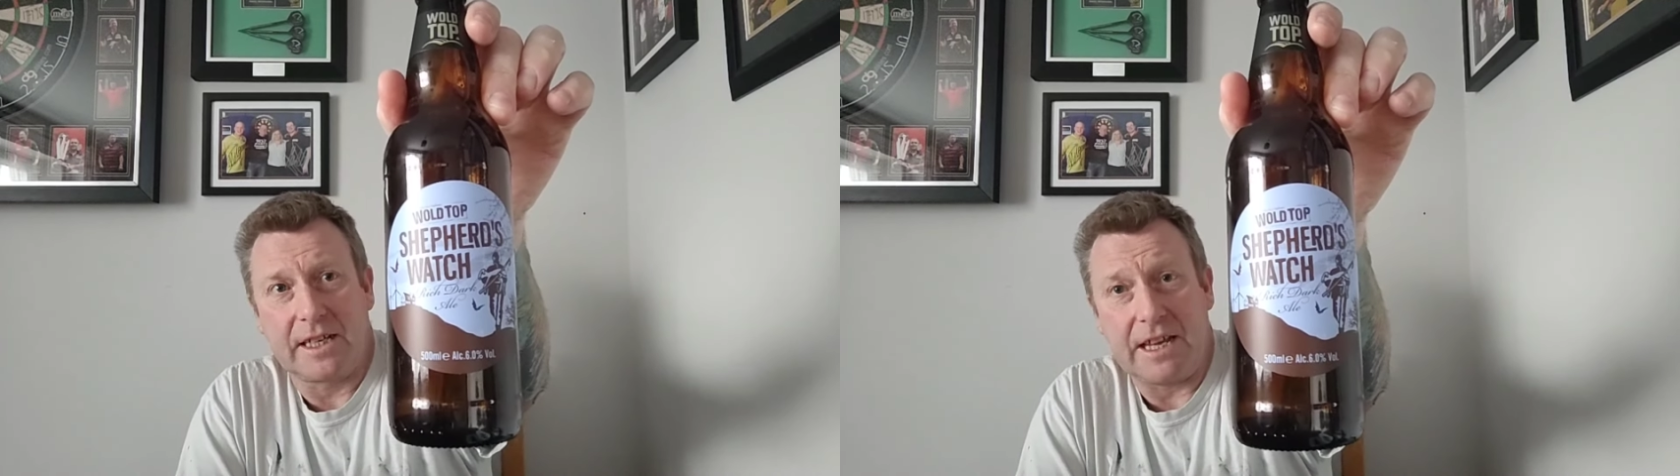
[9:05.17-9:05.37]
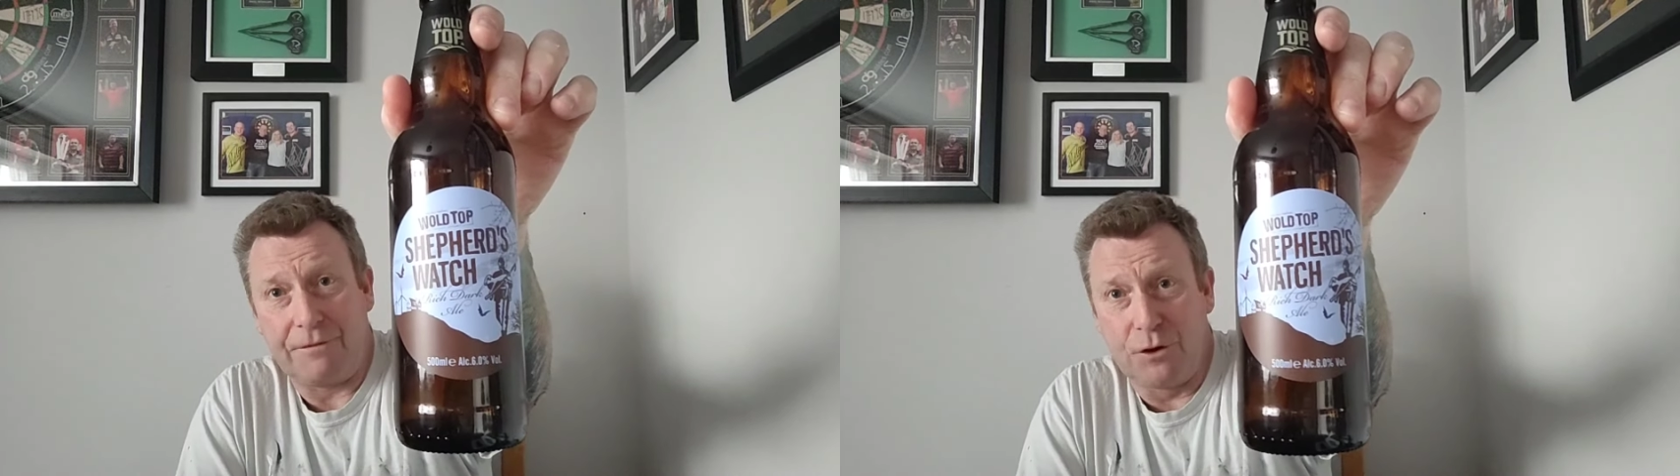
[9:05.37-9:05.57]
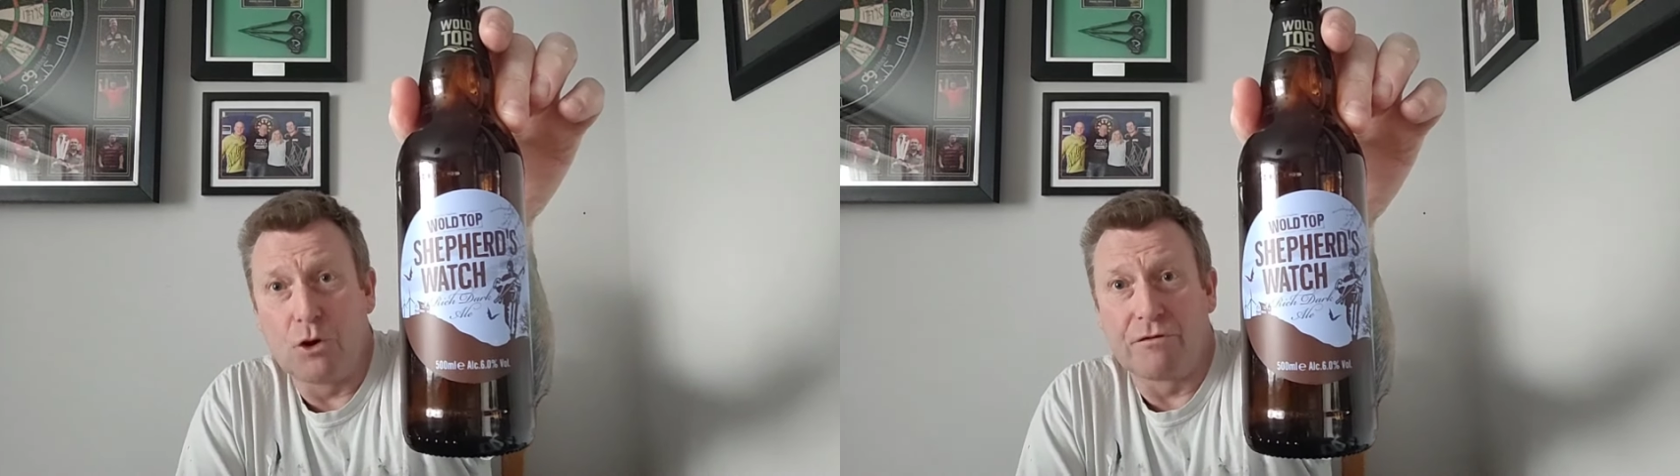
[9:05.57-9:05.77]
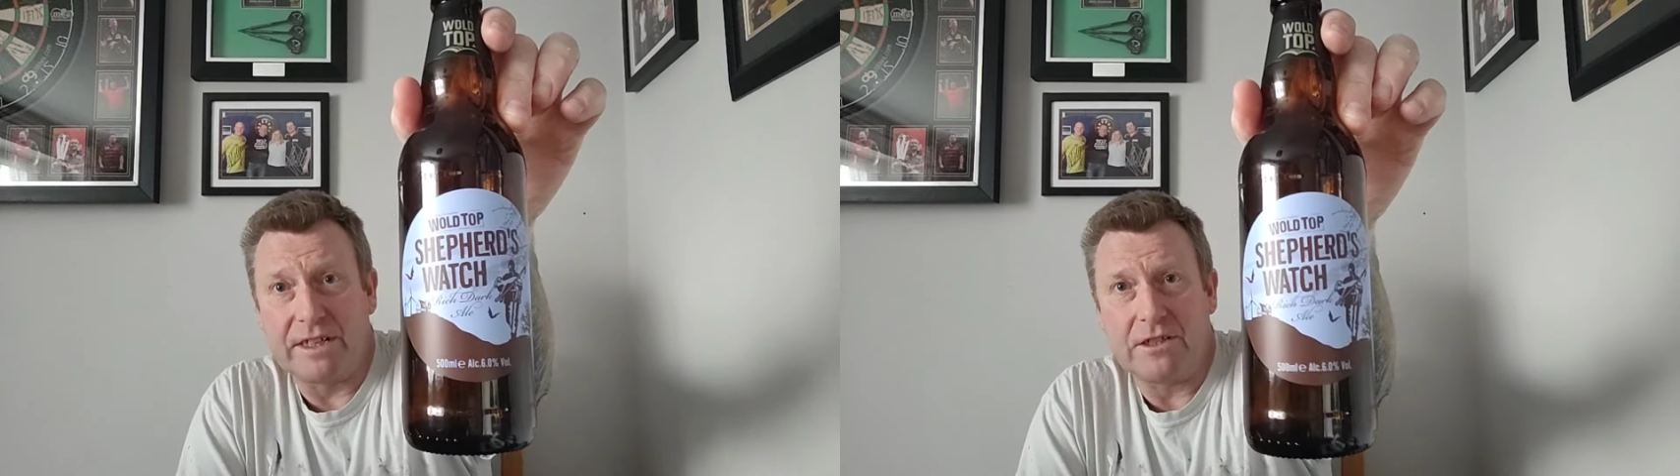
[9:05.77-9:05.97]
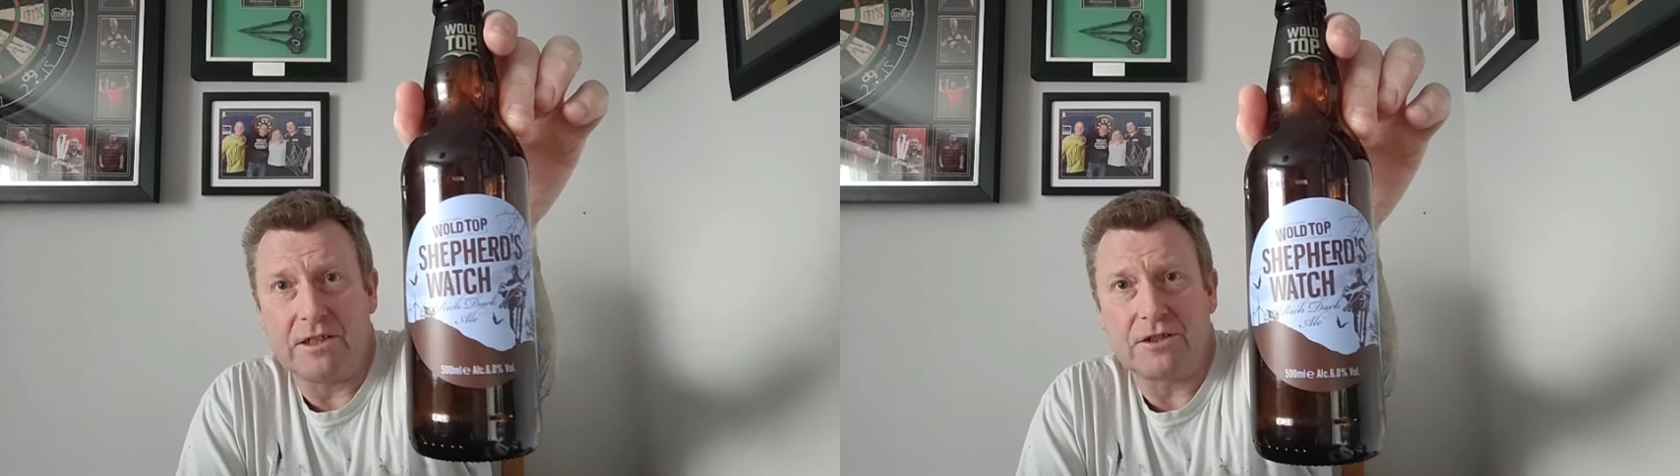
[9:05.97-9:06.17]
If you're
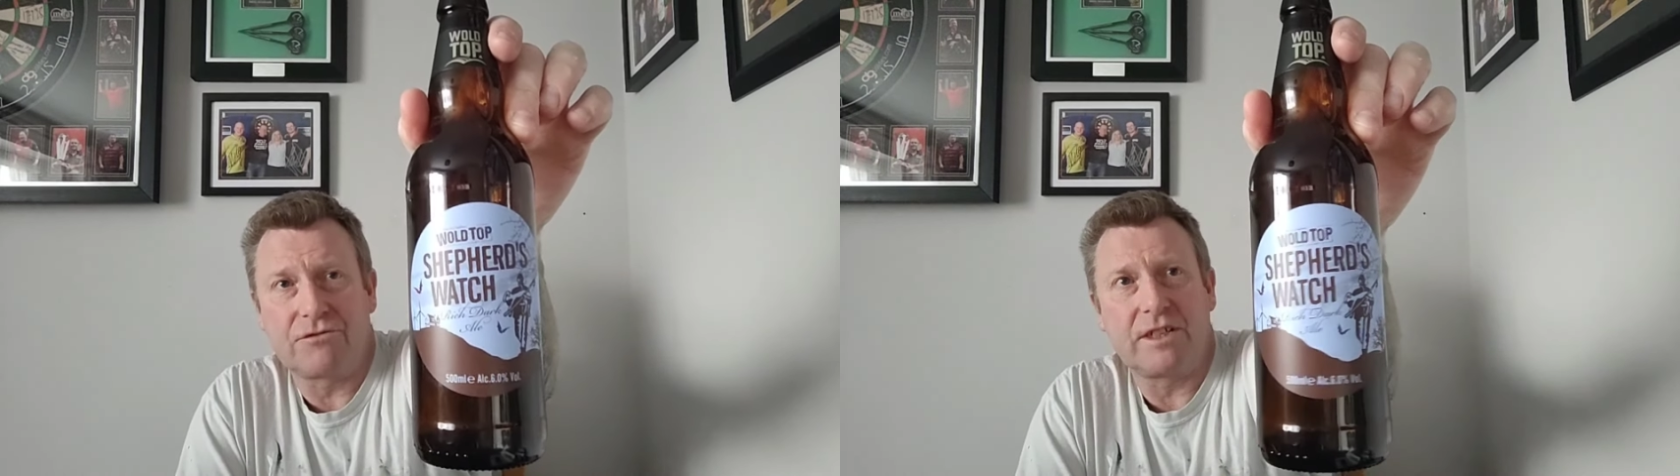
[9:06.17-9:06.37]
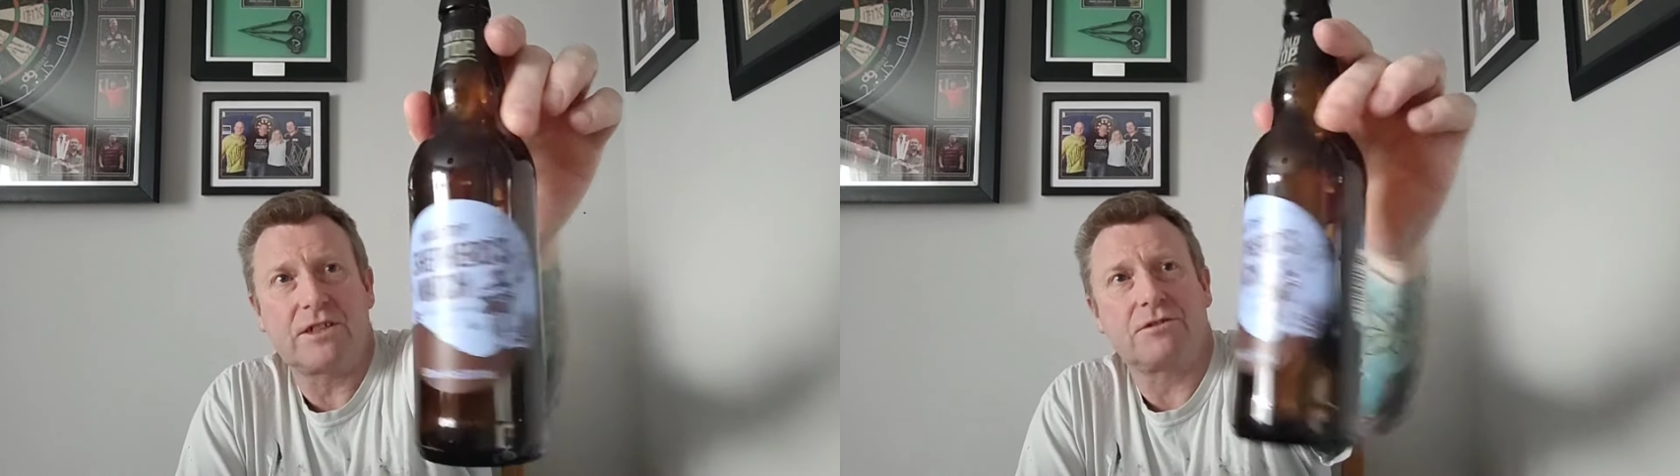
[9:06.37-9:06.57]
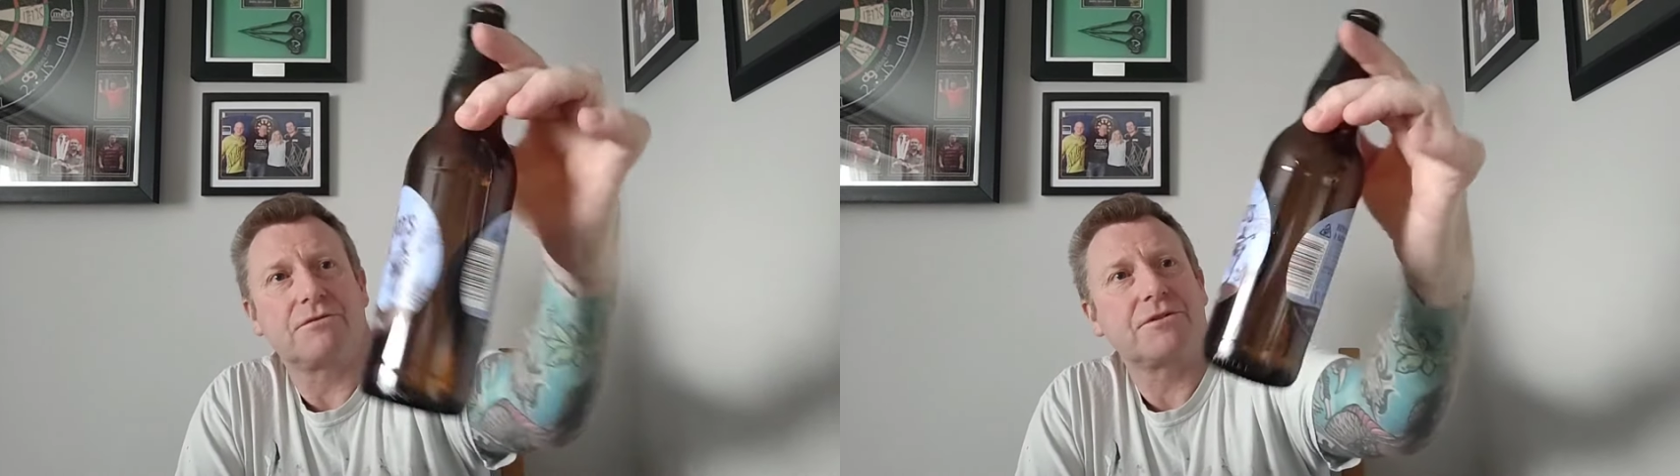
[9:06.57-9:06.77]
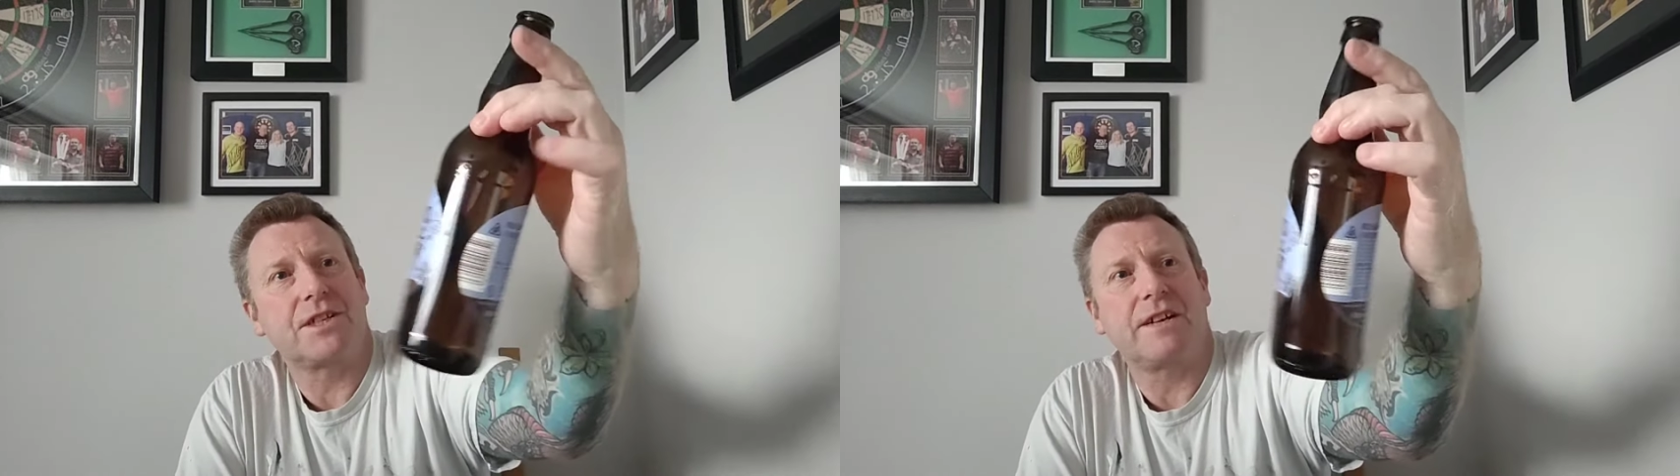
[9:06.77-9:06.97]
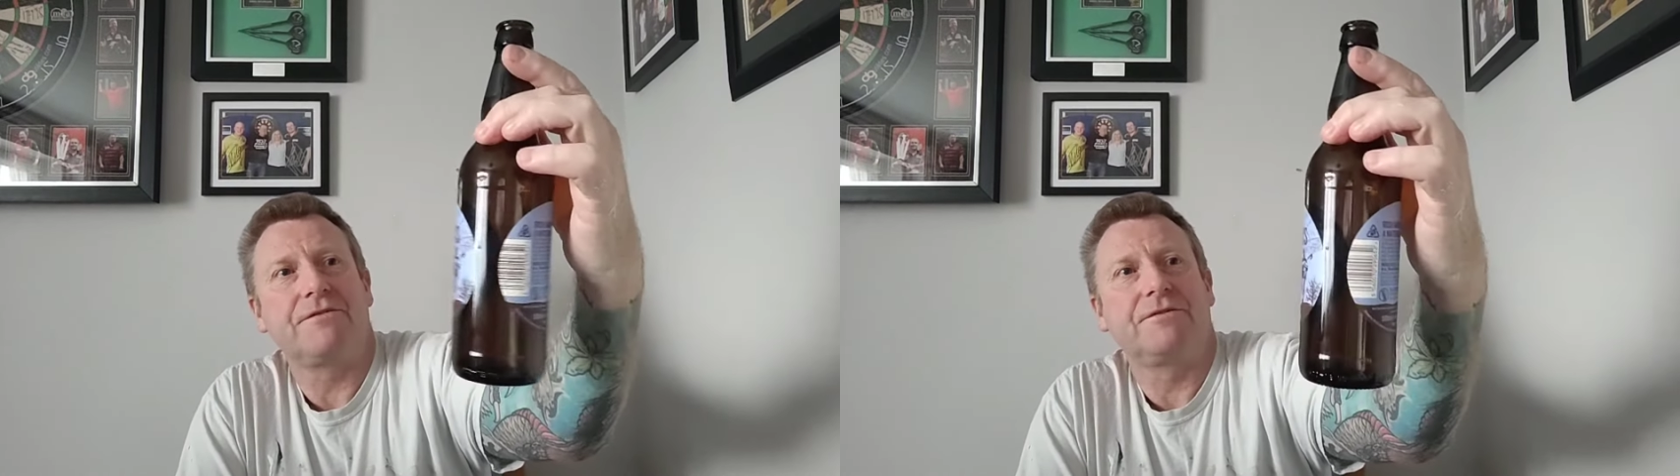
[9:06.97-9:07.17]
into your traditional
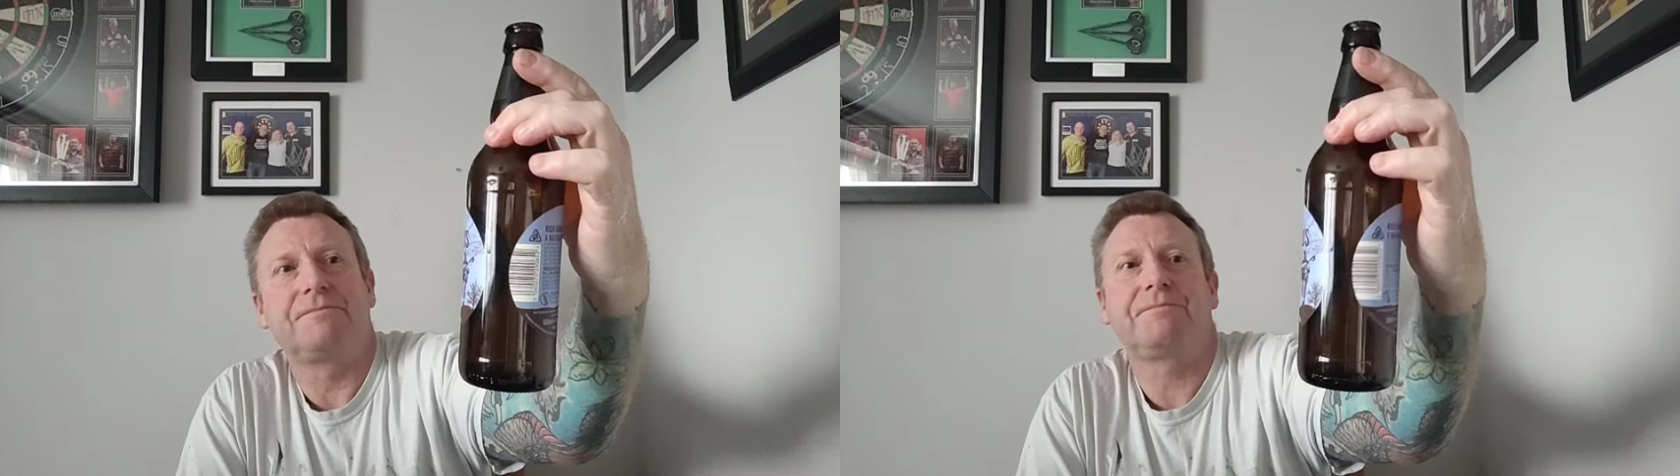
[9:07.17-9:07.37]
stuff,